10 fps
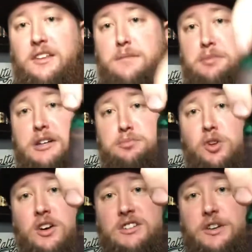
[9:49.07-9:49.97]
best
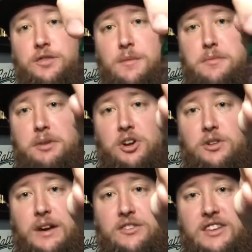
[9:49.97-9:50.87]
product from the
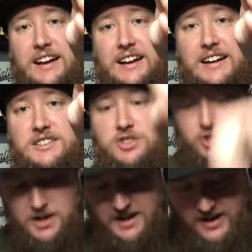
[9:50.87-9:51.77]
Bearded Raven that I got to
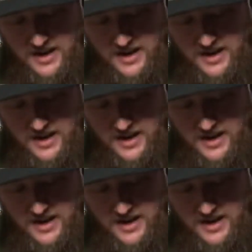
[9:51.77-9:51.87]
try.